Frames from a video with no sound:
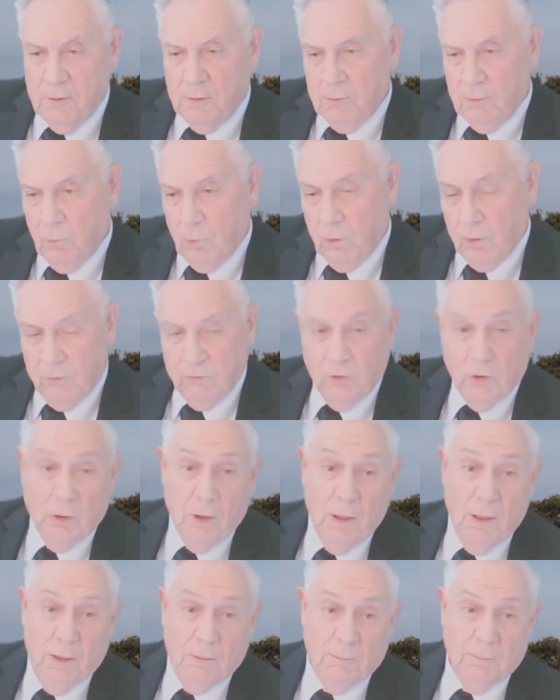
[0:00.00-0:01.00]
what have you
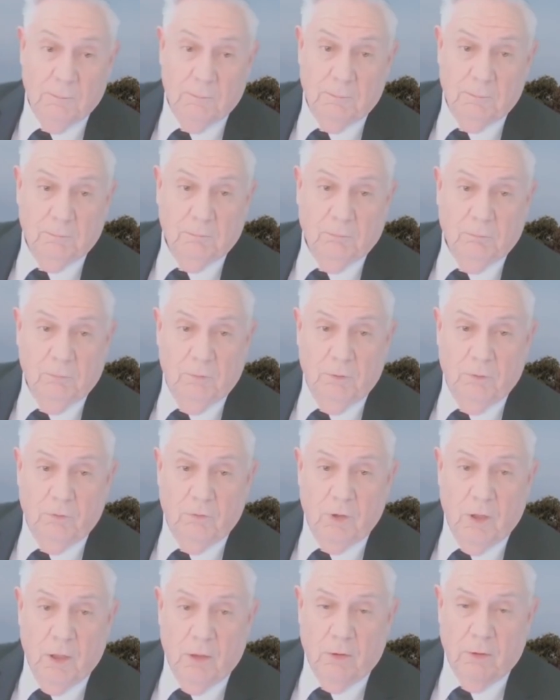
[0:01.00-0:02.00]
got? You've
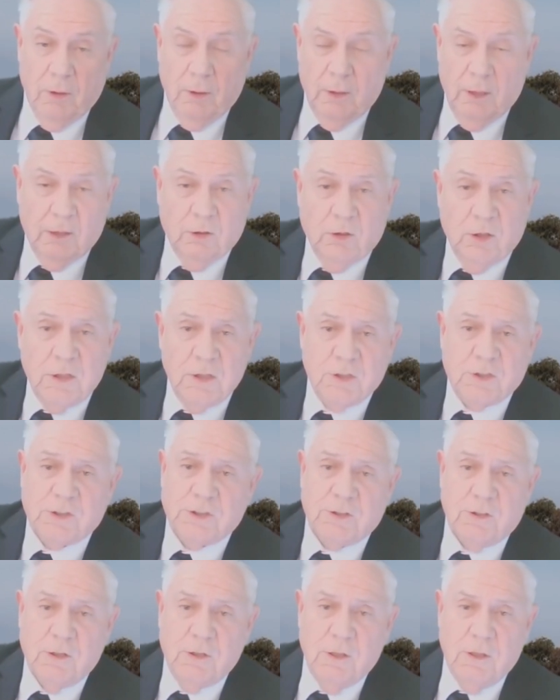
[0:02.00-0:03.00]
got at
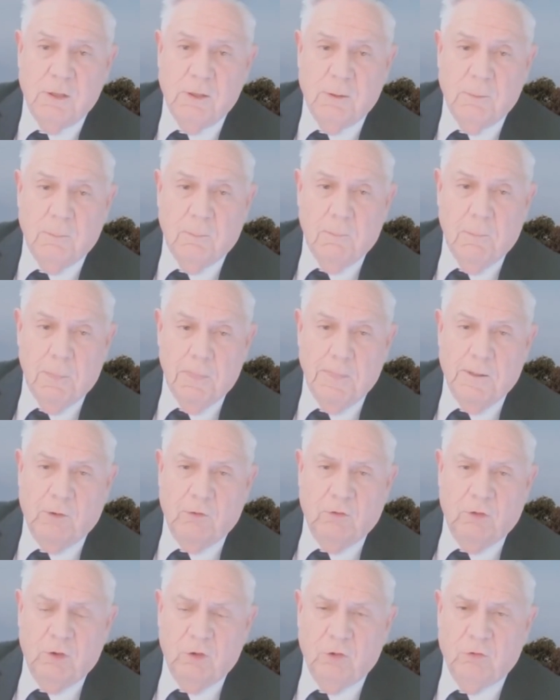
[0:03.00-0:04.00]
least you,
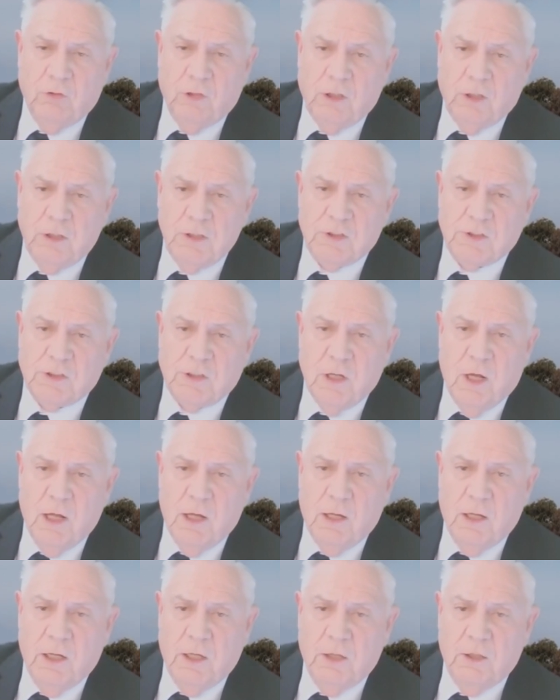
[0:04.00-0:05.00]
you've at least
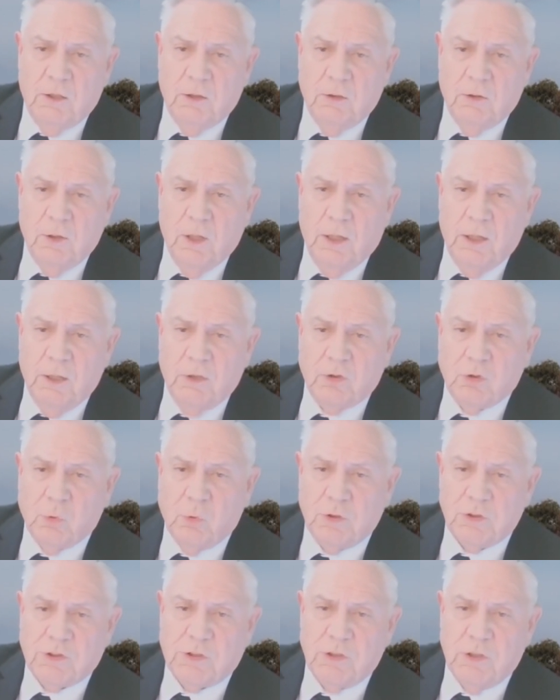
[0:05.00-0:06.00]
got a, a
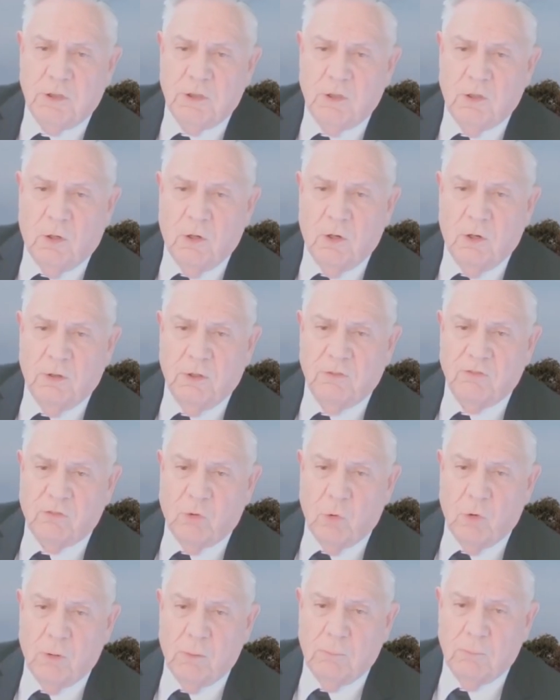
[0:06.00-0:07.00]
twisted or
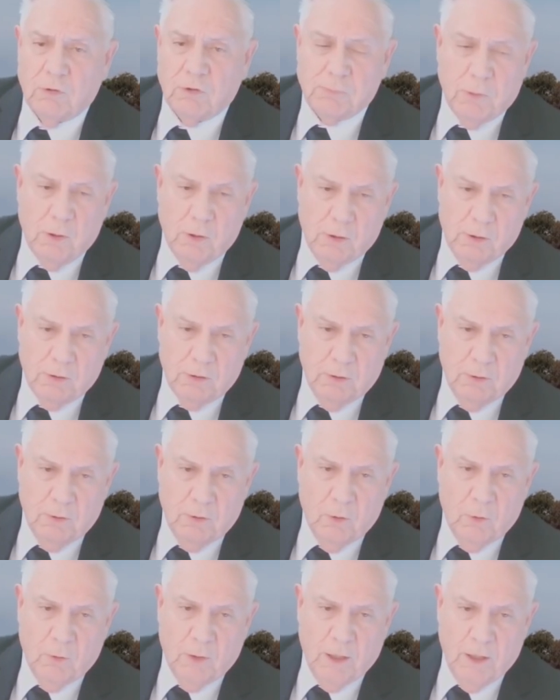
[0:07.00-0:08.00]
deformed spirit. You
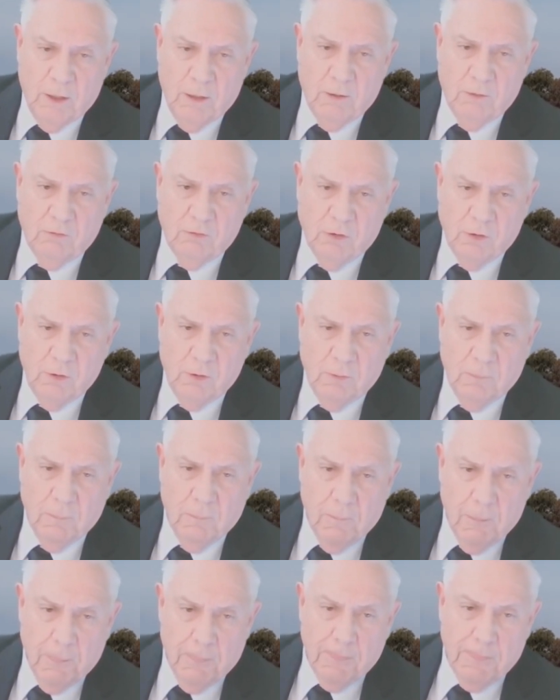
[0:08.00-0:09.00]
don't have or, a, or
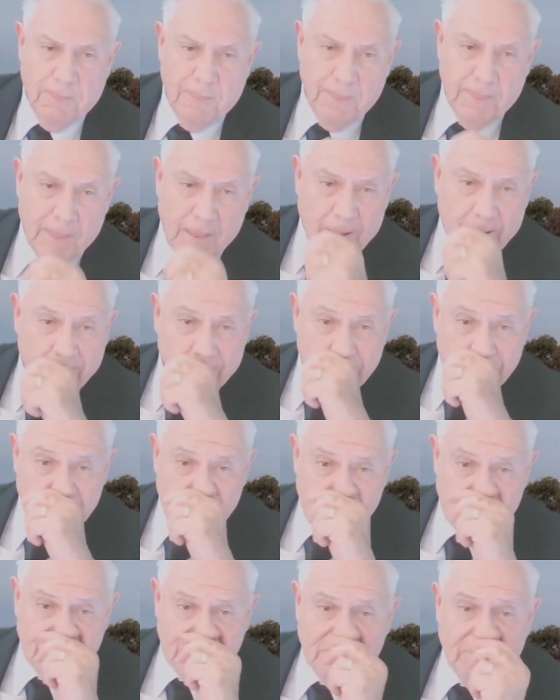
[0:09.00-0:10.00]
a
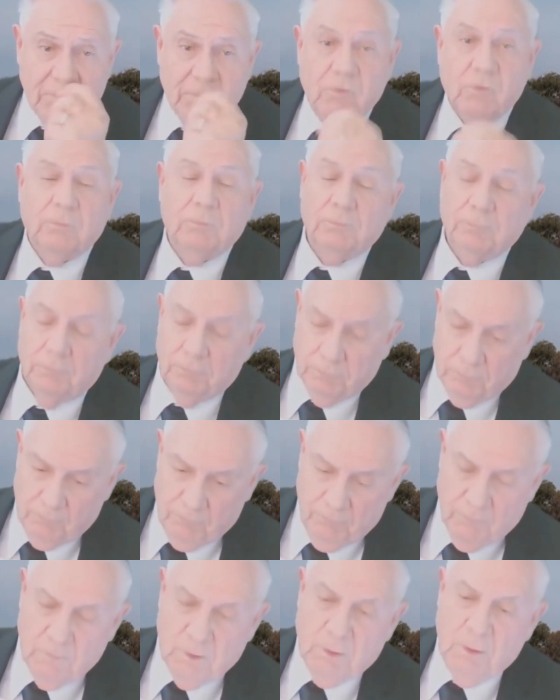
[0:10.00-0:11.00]
double-minded man is
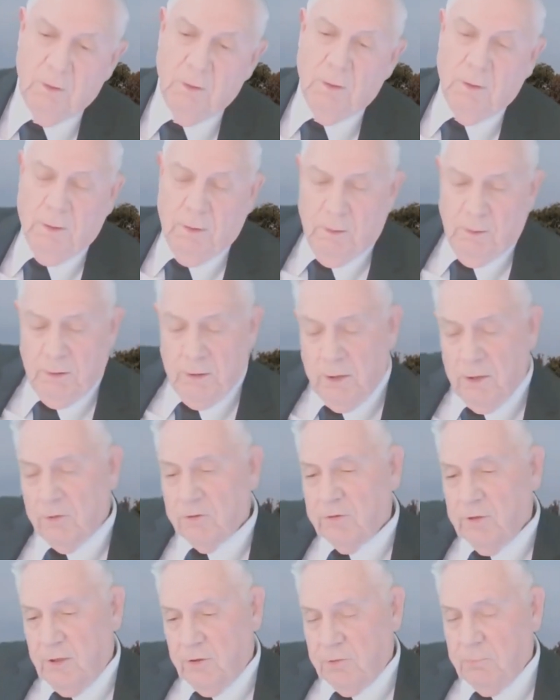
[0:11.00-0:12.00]
unstable in all their ways. Yes,
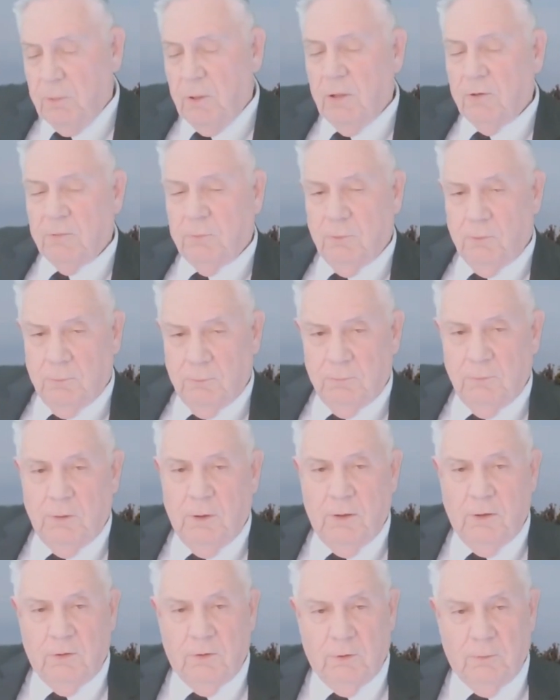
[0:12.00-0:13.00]
that's possible.
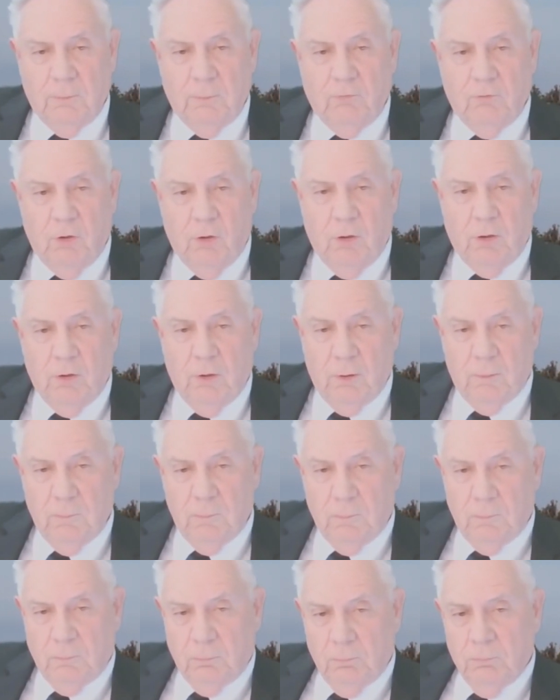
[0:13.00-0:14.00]
Yes, very good.
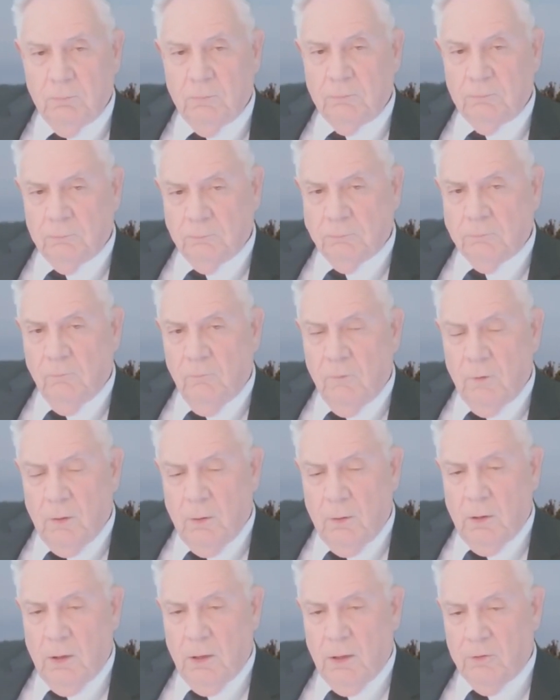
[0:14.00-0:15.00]

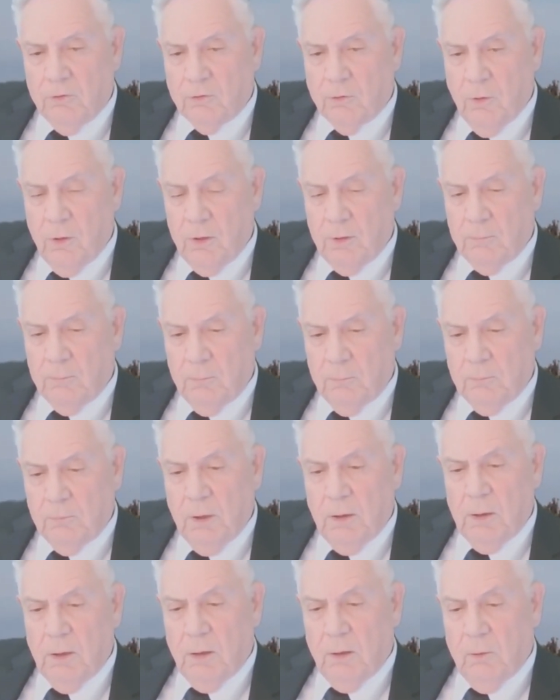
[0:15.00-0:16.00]
Oh, that's great.
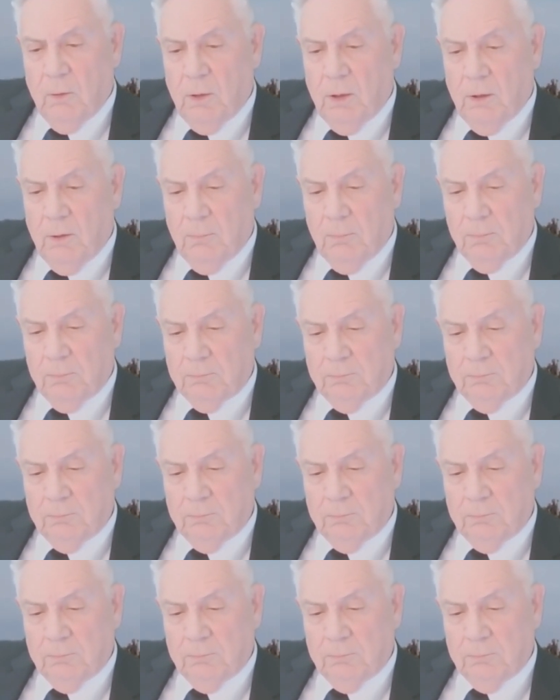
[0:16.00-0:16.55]
Well,